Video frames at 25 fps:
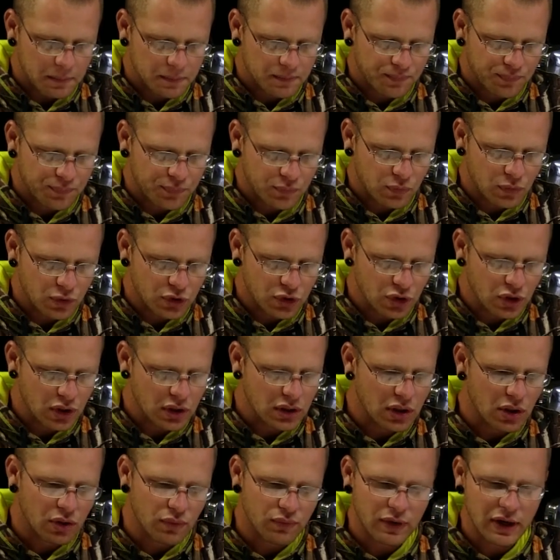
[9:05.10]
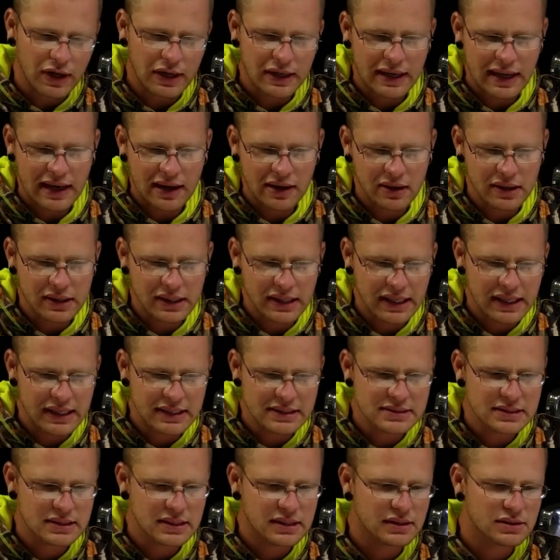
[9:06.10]
We'll do a little rundown on these
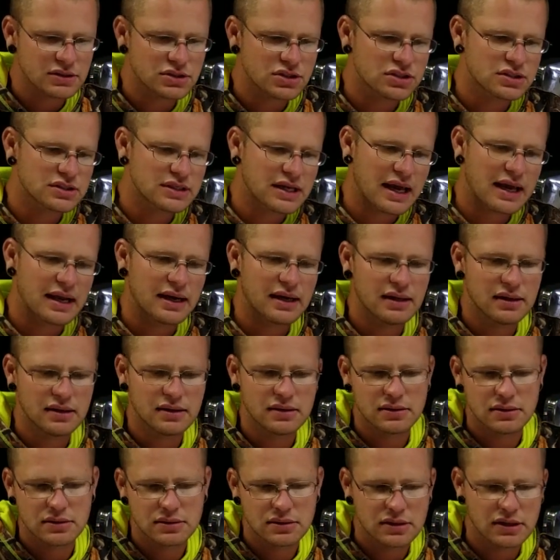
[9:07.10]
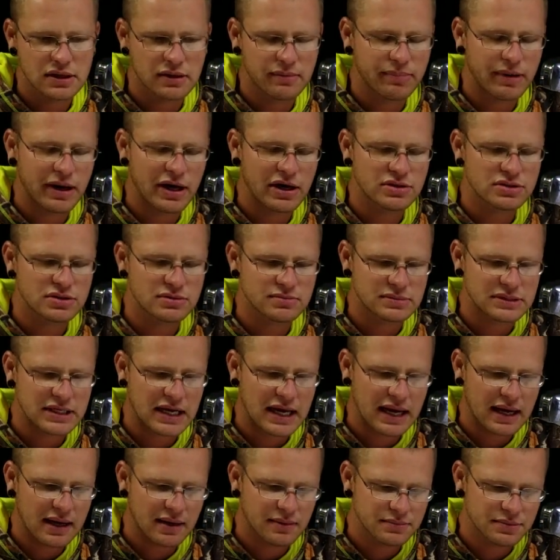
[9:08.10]
and just kind of compare some
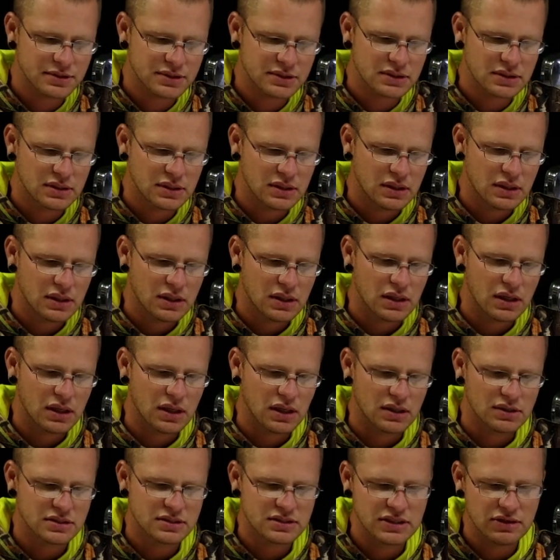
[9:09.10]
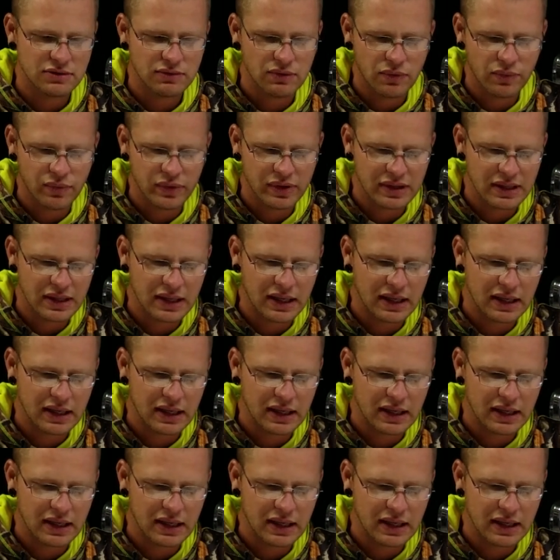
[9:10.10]
times, see what we think,